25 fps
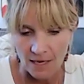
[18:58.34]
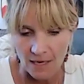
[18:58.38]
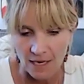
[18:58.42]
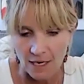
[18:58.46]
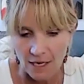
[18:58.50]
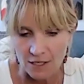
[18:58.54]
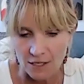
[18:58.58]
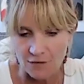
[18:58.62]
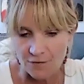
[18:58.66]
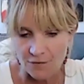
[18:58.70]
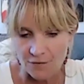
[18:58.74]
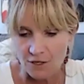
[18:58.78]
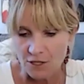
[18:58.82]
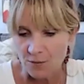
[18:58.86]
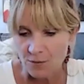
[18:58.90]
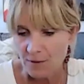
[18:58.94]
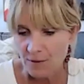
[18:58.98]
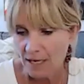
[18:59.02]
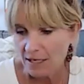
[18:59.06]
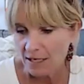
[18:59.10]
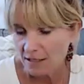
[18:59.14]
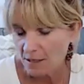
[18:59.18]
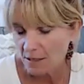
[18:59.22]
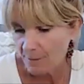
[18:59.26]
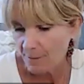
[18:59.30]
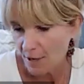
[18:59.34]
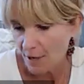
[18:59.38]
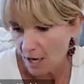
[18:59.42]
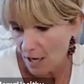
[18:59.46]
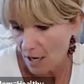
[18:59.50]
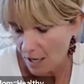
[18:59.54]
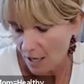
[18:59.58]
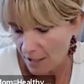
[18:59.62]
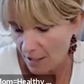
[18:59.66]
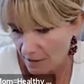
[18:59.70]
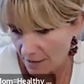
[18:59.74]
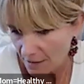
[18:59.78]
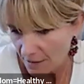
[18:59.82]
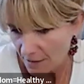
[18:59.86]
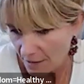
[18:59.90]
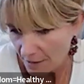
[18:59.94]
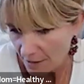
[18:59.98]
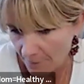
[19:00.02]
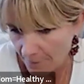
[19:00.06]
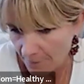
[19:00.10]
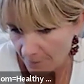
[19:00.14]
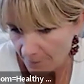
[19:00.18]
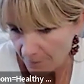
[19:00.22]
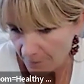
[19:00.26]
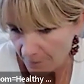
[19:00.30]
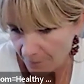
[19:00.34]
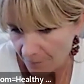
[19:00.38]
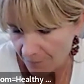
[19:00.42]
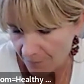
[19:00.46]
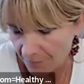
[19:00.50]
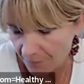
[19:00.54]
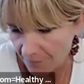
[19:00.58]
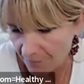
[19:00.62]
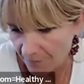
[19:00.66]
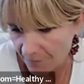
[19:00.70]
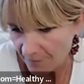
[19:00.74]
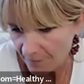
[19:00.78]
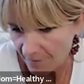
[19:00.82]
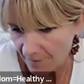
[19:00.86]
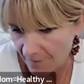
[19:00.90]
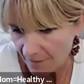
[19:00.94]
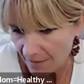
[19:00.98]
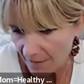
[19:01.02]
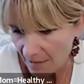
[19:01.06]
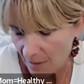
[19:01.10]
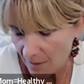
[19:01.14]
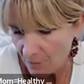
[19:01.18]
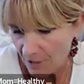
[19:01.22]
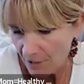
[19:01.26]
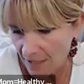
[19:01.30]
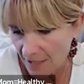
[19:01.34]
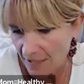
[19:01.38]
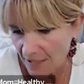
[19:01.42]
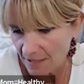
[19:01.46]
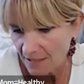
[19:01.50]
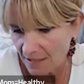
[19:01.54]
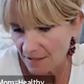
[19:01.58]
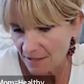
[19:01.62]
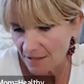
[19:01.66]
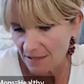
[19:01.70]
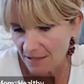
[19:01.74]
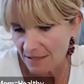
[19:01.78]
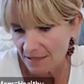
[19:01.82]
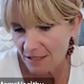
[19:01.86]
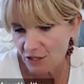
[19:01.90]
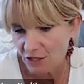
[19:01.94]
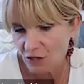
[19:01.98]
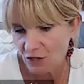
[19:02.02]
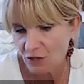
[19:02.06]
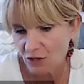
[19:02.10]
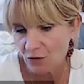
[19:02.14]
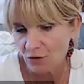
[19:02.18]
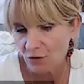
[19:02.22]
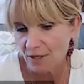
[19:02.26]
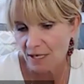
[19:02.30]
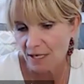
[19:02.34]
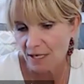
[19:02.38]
is first we get to pause and we need to tune